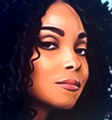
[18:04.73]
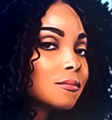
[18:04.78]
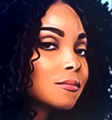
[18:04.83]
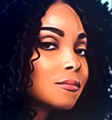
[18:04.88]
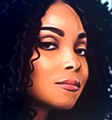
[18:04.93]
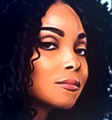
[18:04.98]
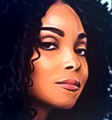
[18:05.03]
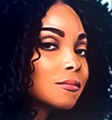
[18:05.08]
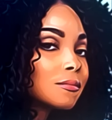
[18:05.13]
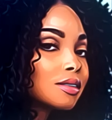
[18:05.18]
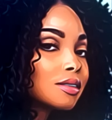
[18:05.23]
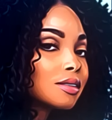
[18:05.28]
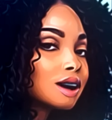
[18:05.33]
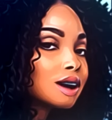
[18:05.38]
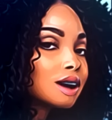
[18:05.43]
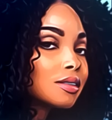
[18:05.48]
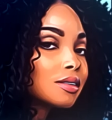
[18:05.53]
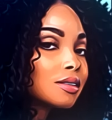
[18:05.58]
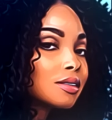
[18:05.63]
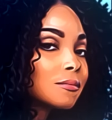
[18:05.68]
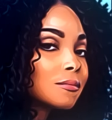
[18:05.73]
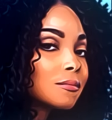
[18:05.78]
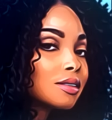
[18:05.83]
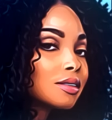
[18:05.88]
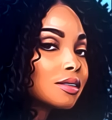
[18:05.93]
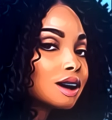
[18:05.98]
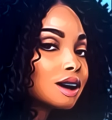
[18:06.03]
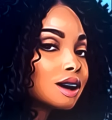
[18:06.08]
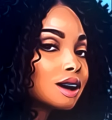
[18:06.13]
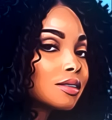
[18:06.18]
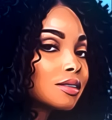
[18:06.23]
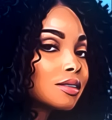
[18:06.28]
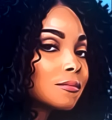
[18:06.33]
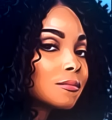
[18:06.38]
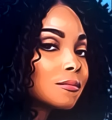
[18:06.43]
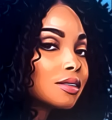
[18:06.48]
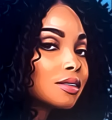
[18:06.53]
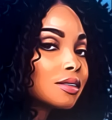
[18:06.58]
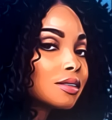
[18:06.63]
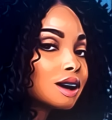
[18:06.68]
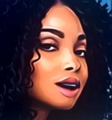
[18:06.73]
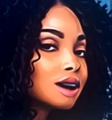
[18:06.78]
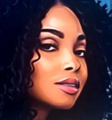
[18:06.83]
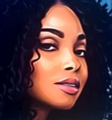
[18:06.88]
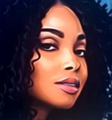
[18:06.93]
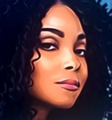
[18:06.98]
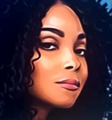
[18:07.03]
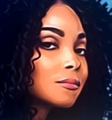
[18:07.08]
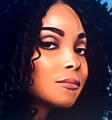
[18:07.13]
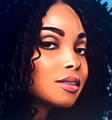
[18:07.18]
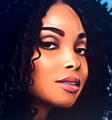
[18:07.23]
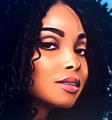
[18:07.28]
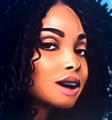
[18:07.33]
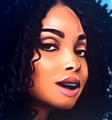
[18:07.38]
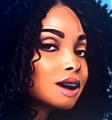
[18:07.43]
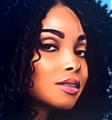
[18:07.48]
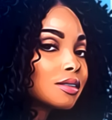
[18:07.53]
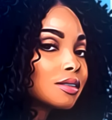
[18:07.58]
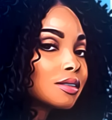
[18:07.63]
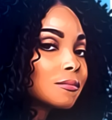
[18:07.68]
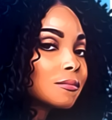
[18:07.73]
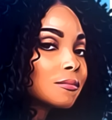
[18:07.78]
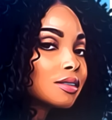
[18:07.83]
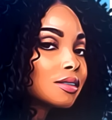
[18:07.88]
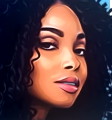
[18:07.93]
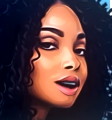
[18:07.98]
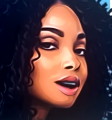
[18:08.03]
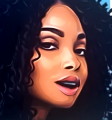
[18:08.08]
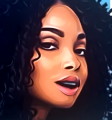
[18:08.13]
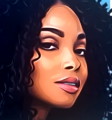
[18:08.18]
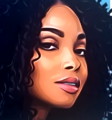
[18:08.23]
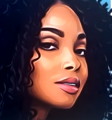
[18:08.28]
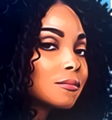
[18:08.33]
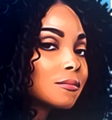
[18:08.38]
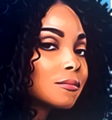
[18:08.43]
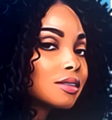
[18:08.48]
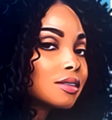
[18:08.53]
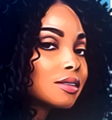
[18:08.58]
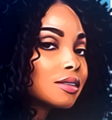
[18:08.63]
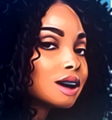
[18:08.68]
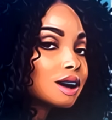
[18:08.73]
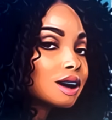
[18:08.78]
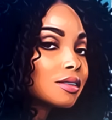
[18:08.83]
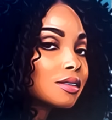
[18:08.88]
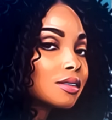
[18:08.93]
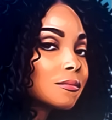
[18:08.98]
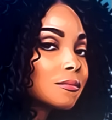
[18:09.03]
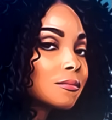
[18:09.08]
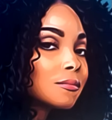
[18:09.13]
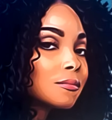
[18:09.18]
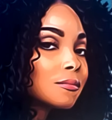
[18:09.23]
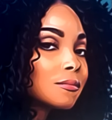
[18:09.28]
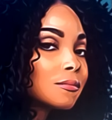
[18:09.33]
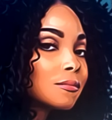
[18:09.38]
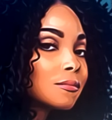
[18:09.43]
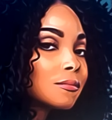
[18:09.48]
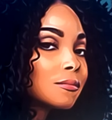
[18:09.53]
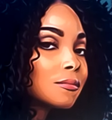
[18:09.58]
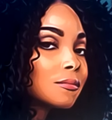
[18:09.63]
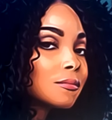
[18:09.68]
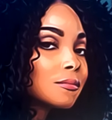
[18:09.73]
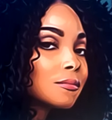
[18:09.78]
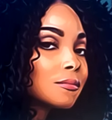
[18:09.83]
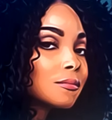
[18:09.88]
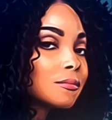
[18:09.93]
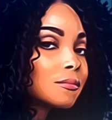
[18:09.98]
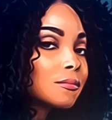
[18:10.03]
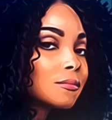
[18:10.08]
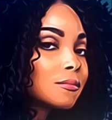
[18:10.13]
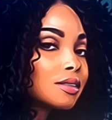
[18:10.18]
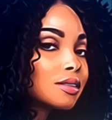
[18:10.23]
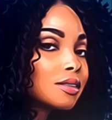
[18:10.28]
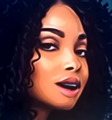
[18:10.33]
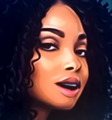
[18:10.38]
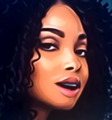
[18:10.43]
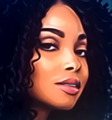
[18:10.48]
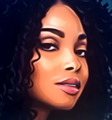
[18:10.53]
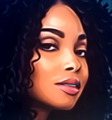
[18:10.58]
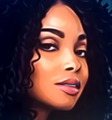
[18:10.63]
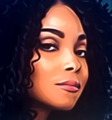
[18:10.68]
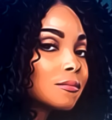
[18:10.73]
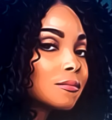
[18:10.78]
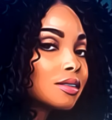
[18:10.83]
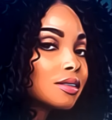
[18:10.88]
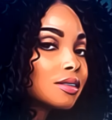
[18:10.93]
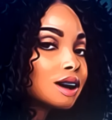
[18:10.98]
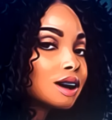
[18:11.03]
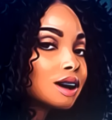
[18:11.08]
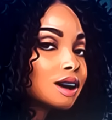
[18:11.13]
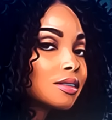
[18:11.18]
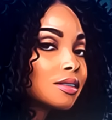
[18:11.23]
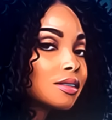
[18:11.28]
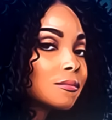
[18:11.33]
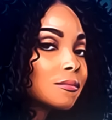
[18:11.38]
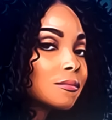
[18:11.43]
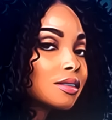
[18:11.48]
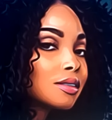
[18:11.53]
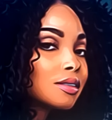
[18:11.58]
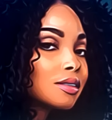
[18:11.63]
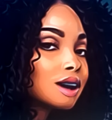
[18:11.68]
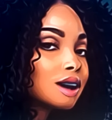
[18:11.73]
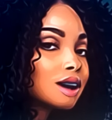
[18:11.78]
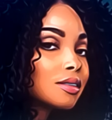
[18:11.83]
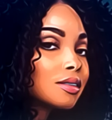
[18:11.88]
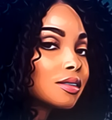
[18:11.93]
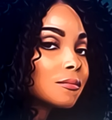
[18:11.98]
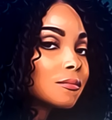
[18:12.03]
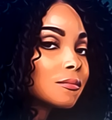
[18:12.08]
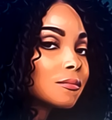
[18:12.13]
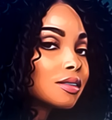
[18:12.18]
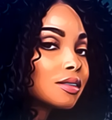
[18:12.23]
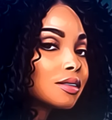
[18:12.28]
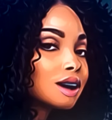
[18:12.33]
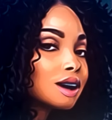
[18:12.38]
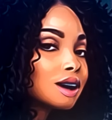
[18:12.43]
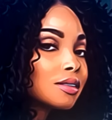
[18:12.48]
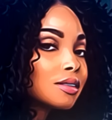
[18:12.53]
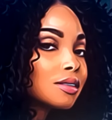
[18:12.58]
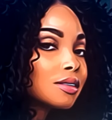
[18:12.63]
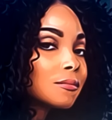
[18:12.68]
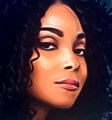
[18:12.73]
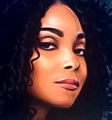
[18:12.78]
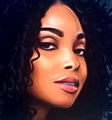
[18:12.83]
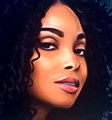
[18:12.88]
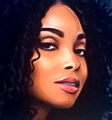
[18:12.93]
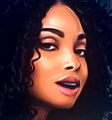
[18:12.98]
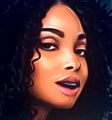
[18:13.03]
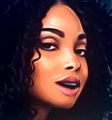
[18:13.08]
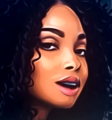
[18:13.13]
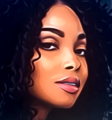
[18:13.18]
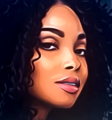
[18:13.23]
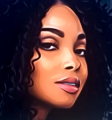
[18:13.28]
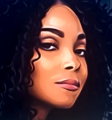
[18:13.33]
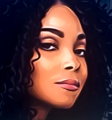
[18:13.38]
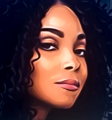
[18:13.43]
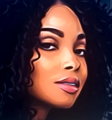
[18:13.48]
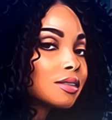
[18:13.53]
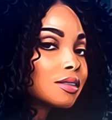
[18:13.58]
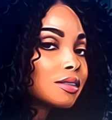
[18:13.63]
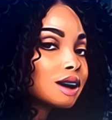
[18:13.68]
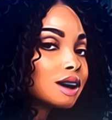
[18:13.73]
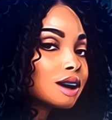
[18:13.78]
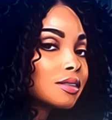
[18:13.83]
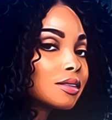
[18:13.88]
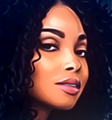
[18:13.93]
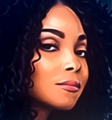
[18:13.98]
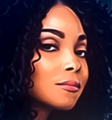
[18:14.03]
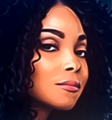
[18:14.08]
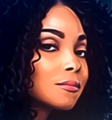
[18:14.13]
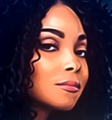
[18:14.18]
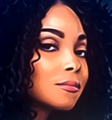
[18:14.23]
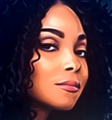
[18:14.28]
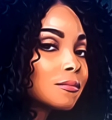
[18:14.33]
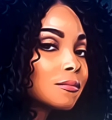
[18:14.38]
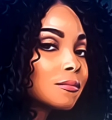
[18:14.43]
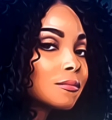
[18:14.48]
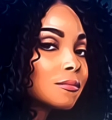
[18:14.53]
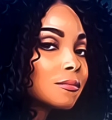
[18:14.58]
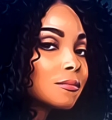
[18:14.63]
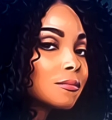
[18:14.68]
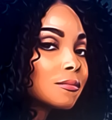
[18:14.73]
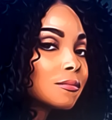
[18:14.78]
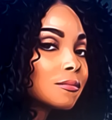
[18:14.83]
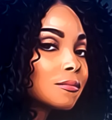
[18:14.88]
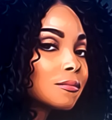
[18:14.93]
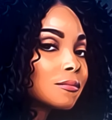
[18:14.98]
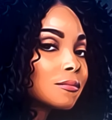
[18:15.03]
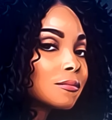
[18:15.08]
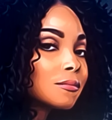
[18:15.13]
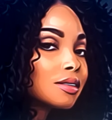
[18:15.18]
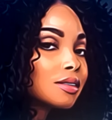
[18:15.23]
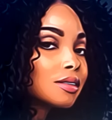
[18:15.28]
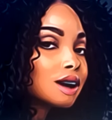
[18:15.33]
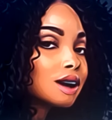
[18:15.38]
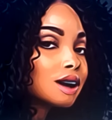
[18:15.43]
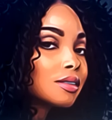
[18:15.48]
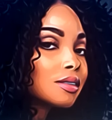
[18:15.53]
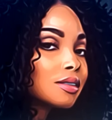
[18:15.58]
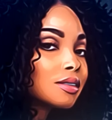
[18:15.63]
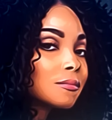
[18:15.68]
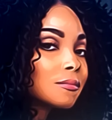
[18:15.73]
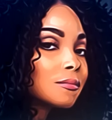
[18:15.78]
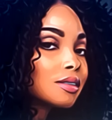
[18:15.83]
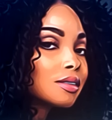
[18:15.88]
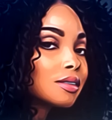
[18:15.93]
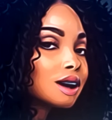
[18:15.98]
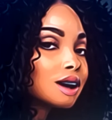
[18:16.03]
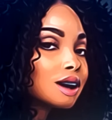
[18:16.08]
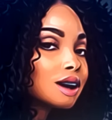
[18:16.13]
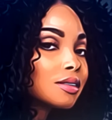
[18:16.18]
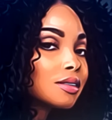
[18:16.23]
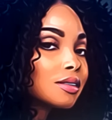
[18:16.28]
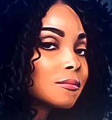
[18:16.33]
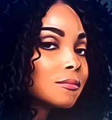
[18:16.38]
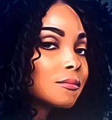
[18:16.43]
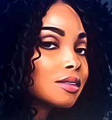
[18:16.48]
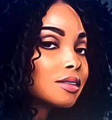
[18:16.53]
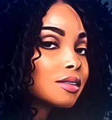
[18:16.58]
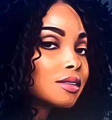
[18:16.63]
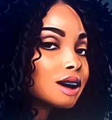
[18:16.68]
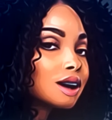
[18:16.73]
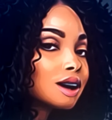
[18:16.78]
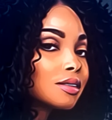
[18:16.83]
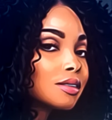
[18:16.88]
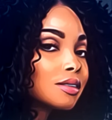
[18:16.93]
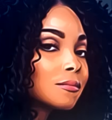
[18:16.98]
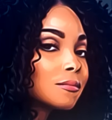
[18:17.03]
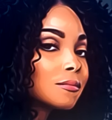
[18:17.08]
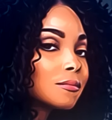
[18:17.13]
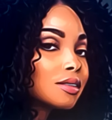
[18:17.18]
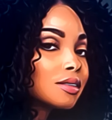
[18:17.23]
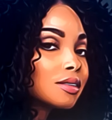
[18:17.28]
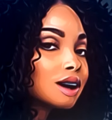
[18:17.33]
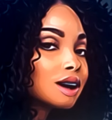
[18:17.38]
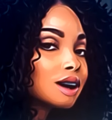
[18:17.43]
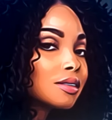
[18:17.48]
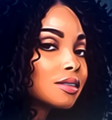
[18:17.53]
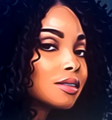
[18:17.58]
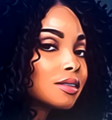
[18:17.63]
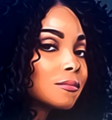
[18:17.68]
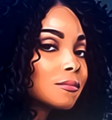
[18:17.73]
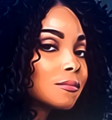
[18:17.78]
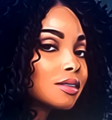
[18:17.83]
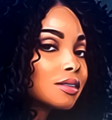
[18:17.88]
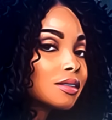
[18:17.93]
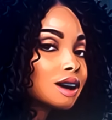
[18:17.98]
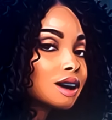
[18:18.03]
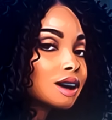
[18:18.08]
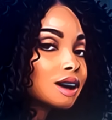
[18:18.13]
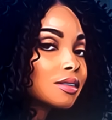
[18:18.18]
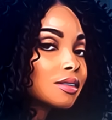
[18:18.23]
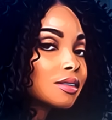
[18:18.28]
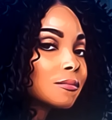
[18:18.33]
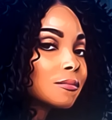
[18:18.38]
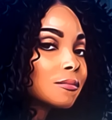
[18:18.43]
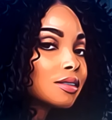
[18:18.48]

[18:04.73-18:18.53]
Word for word: It reminds me of when Jose was Hosean and locked Rachel out of that dang on uh, shared apartment and had her sleeping outside in the hallway. I will never forget it. And then they showed that unseen footage of him acting a fool and cussing her out in that apartment.